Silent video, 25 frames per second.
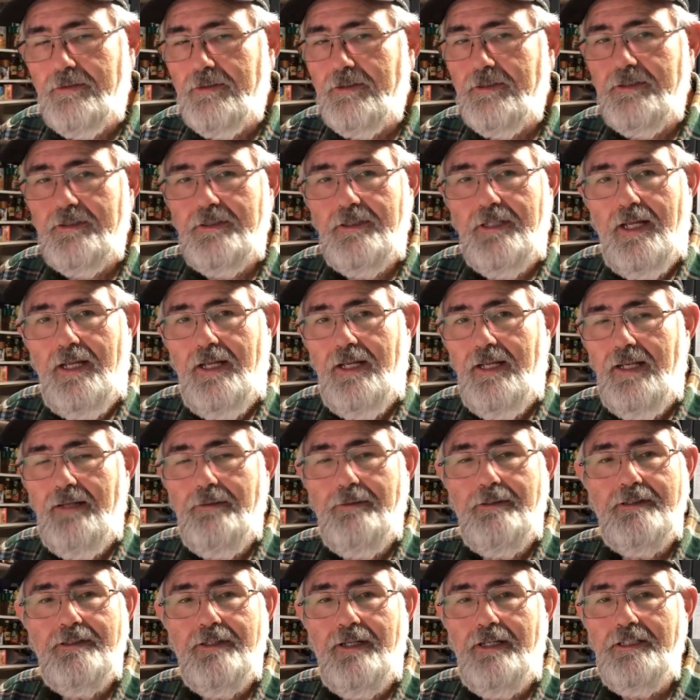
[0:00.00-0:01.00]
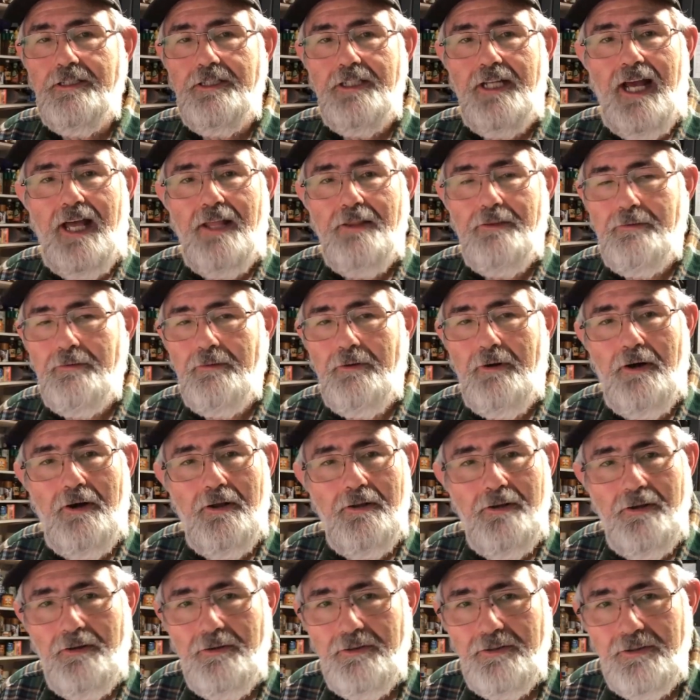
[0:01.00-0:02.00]
just, anyway, so I shot through all
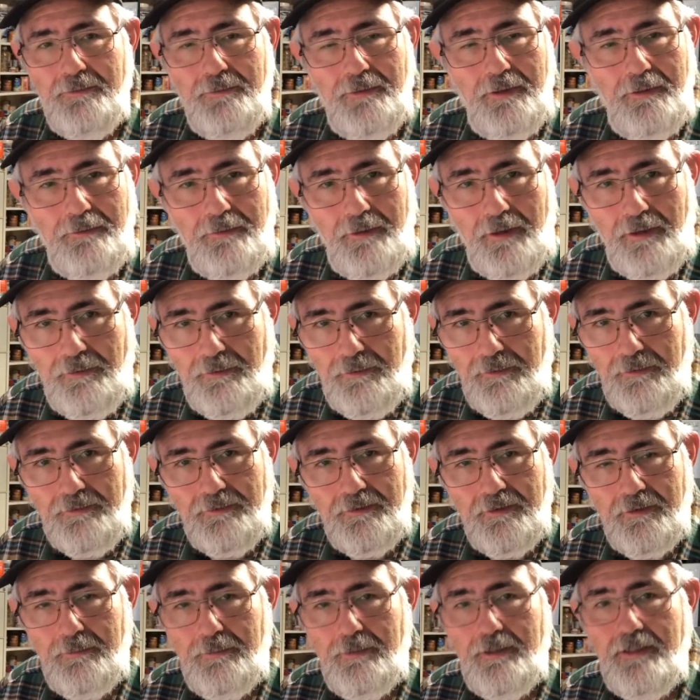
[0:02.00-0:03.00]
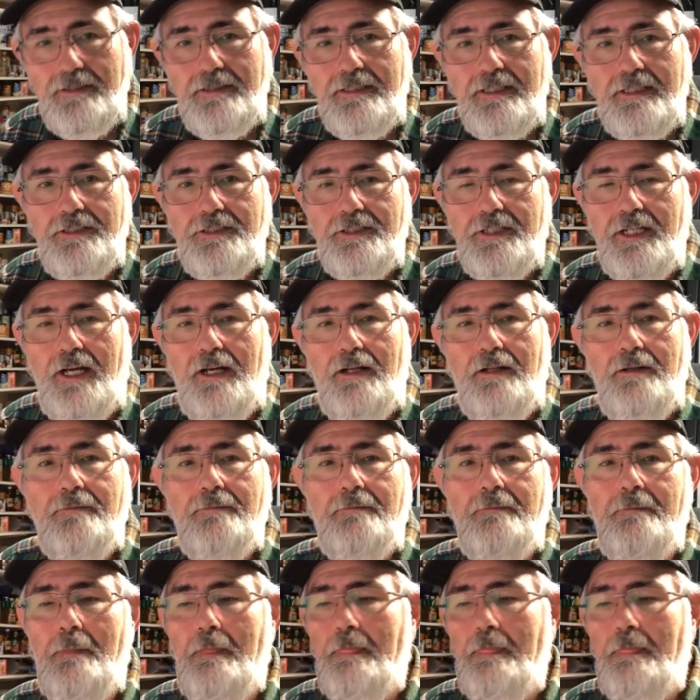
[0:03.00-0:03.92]
those and went right through it. So the ballistic gel,